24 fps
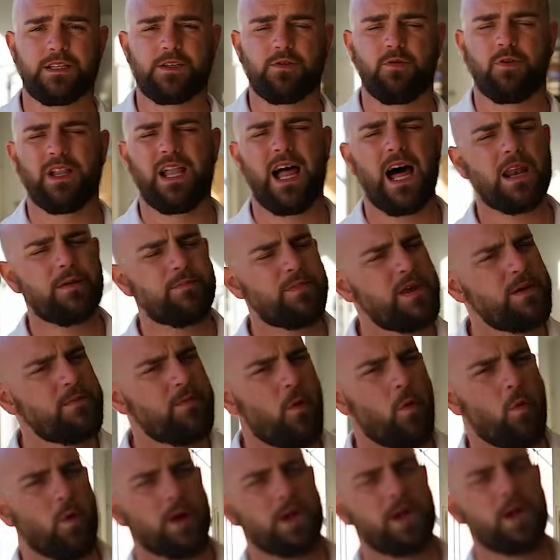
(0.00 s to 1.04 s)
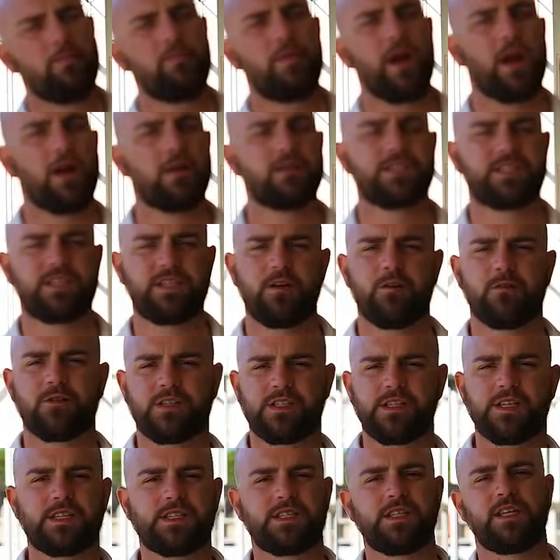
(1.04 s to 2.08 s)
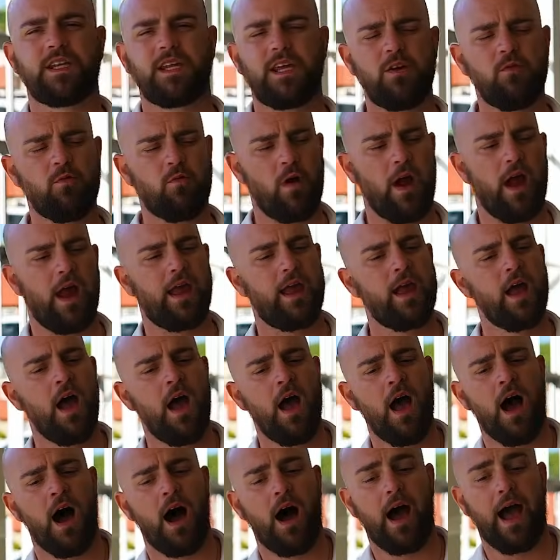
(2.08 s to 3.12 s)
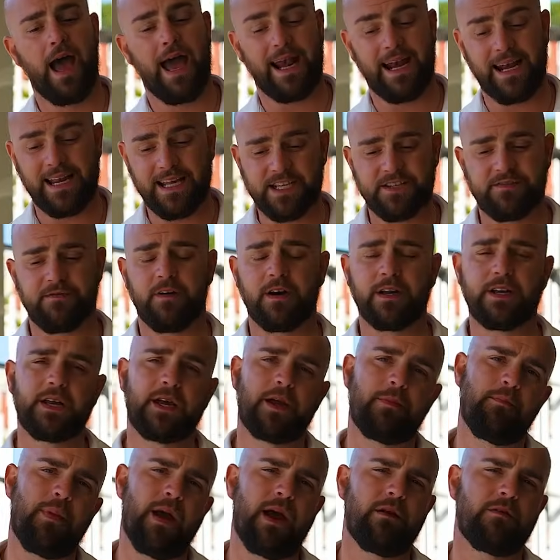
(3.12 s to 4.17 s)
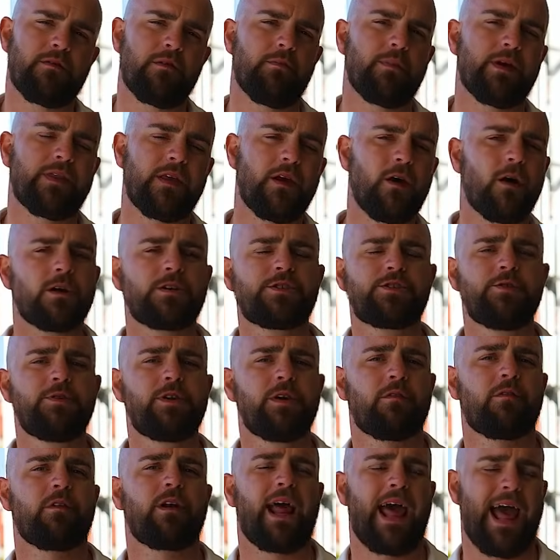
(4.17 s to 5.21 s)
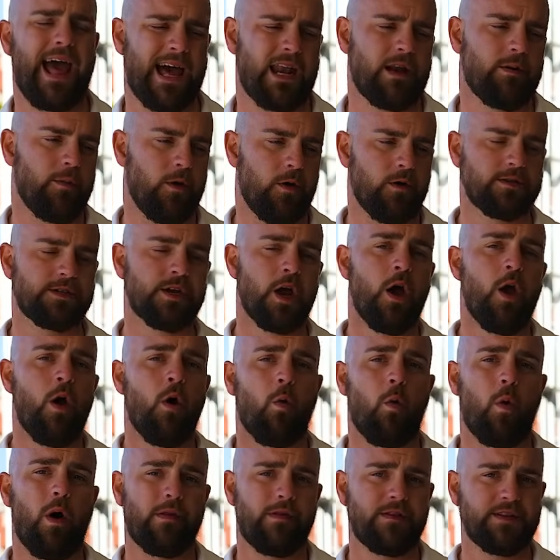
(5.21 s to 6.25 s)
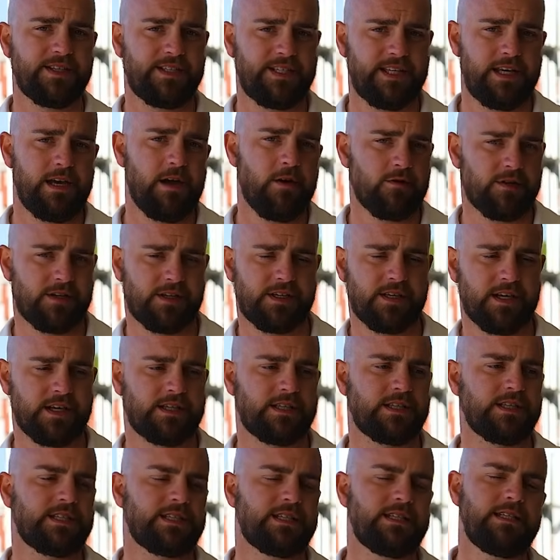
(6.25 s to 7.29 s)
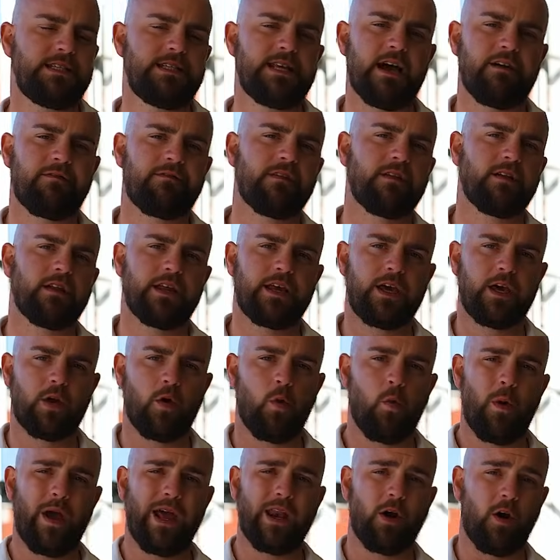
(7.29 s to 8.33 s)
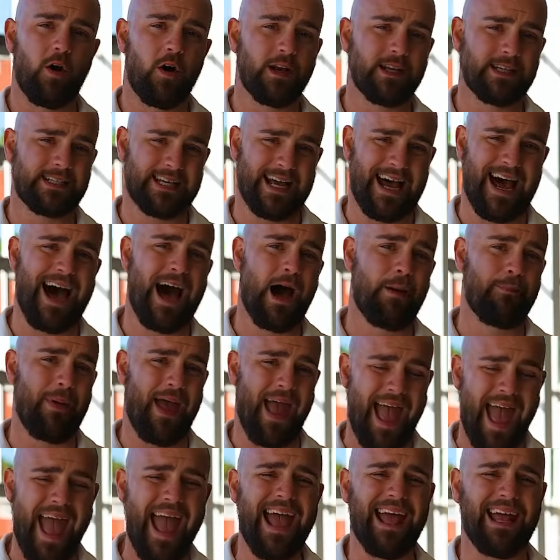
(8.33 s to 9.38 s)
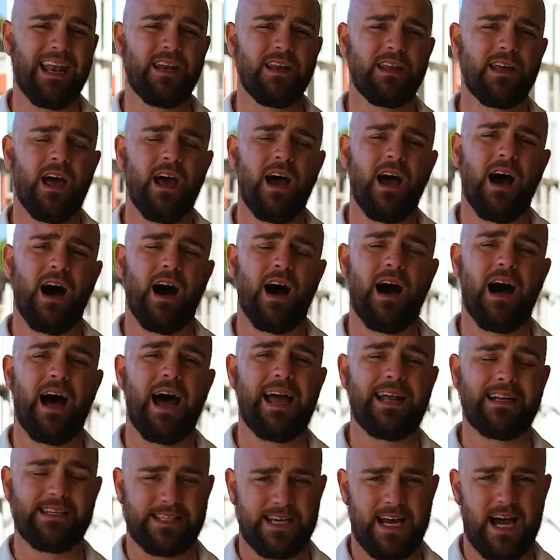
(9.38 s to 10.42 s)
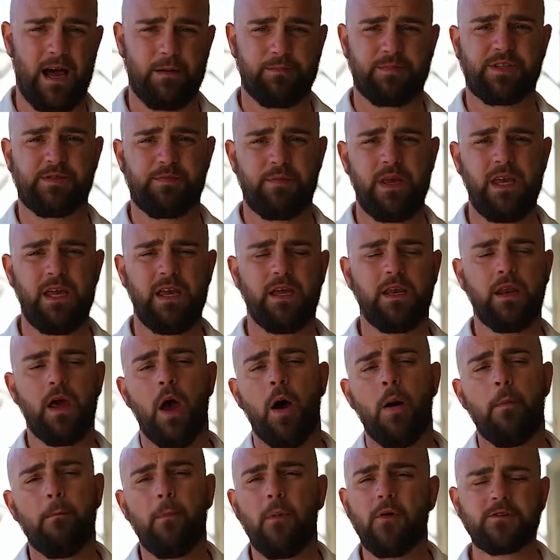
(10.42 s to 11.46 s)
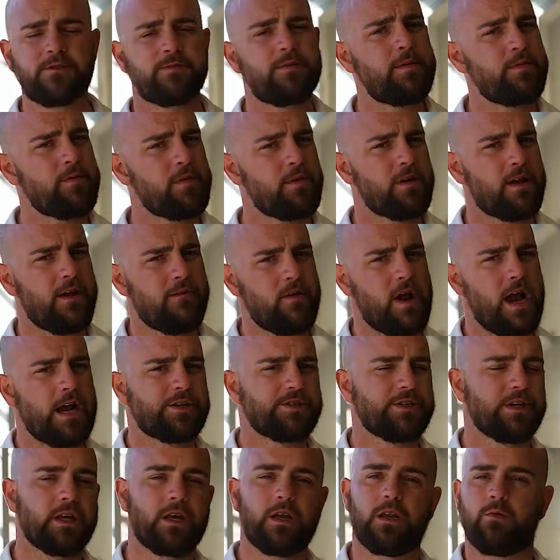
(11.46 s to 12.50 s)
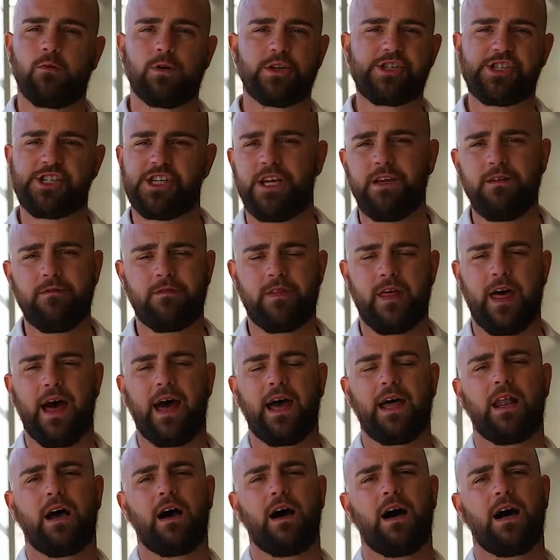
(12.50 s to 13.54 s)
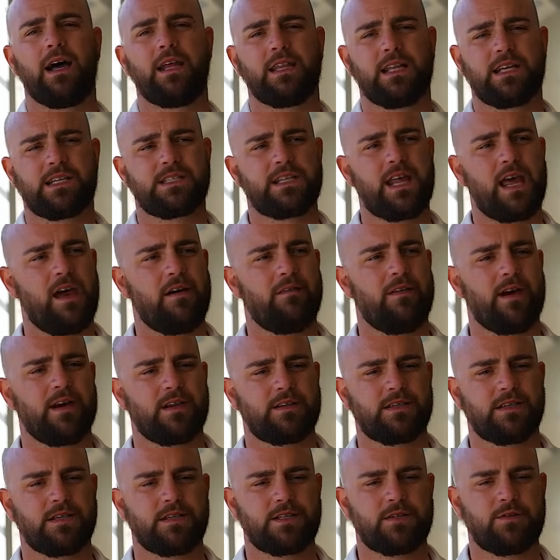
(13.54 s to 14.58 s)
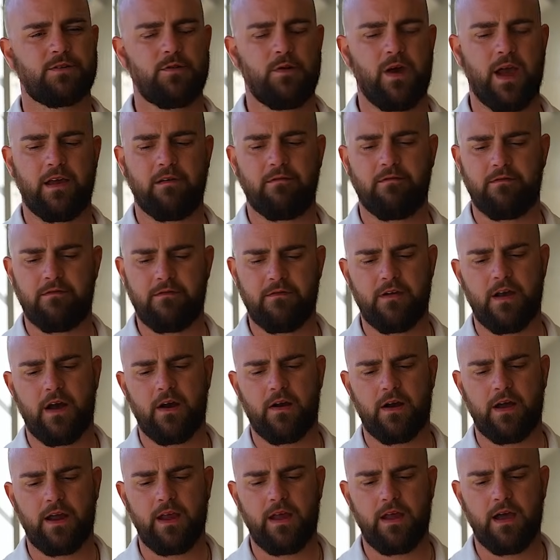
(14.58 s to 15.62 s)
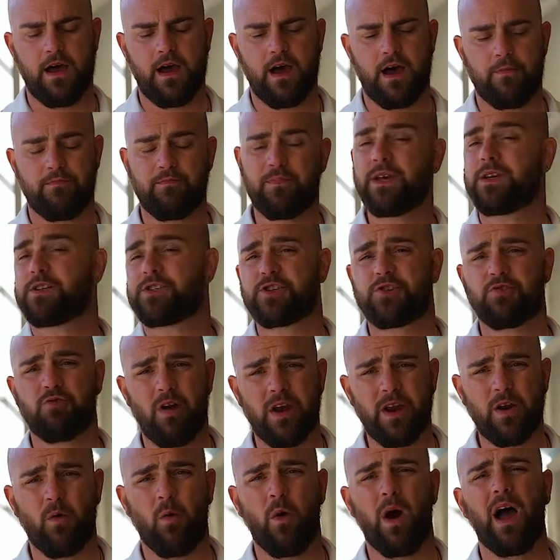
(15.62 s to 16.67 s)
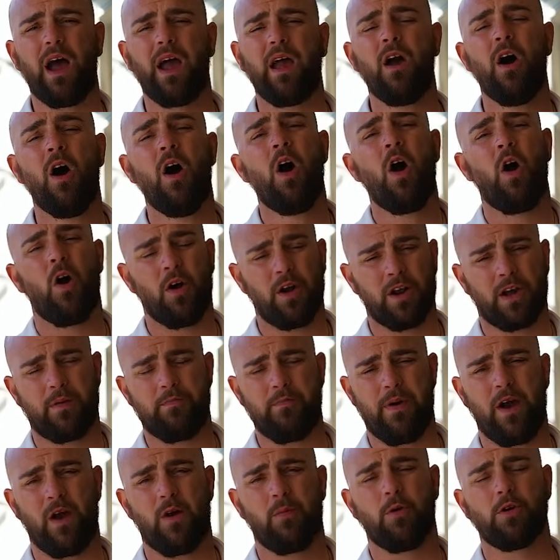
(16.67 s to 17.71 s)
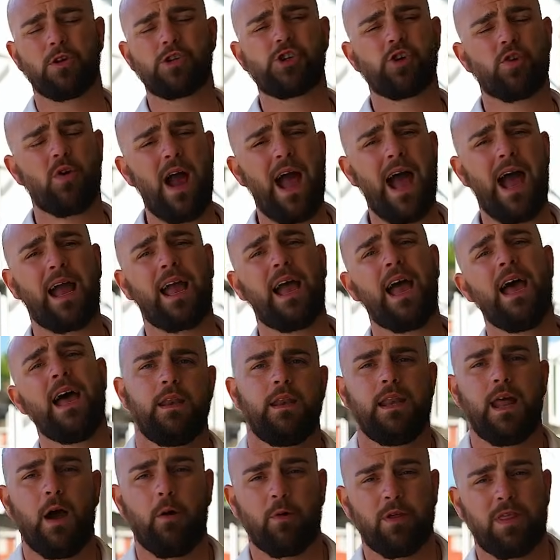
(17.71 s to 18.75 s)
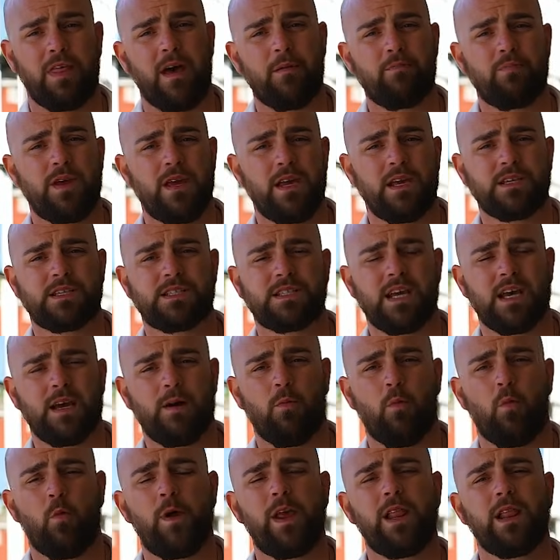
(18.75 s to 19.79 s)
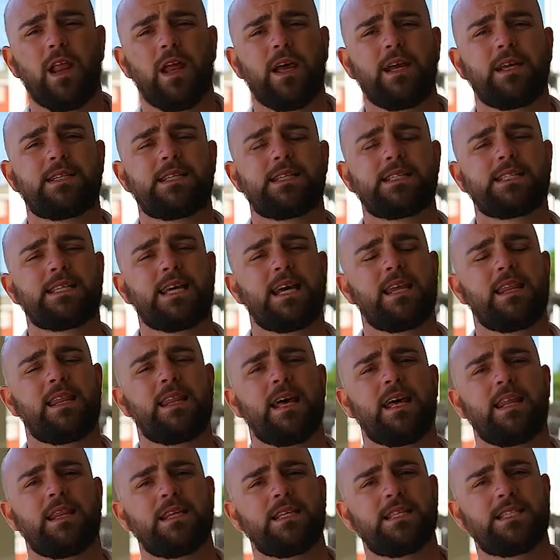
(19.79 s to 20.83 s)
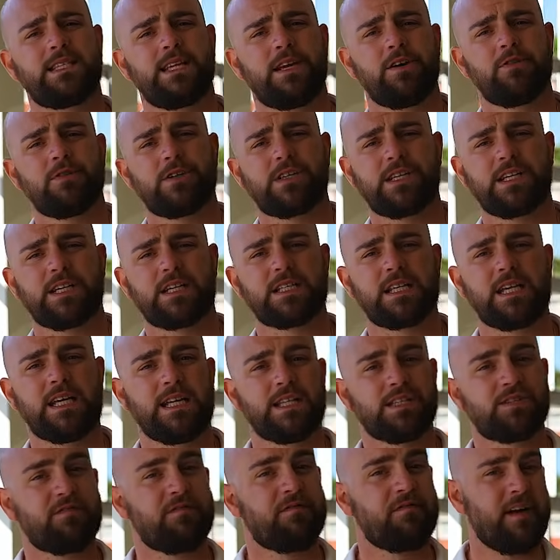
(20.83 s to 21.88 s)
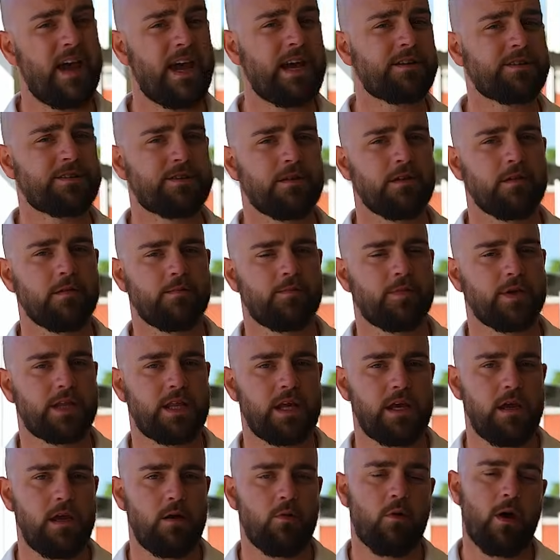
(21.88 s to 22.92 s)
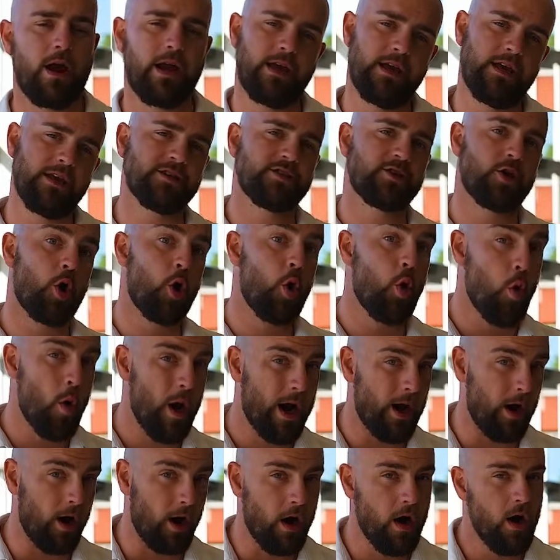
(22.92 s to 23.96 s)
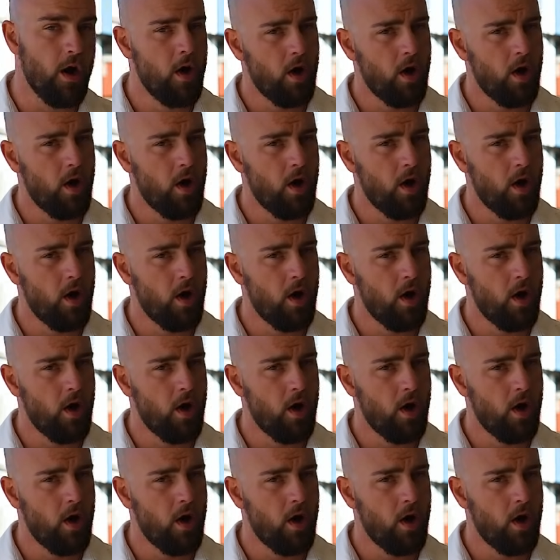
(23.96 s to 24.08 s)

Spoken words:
So a lot of people want to compare Z06 and E-Ray, and it is fun to compare them, but they are two different animals. While the Z06 is definitely going to win on top end and top speed, most people are never actually going to achieve that unless they have access to a very big straightaway on a comparable track. Now, with that being said, we like to say that the Z06 is faster, but the E-Ray is quicker.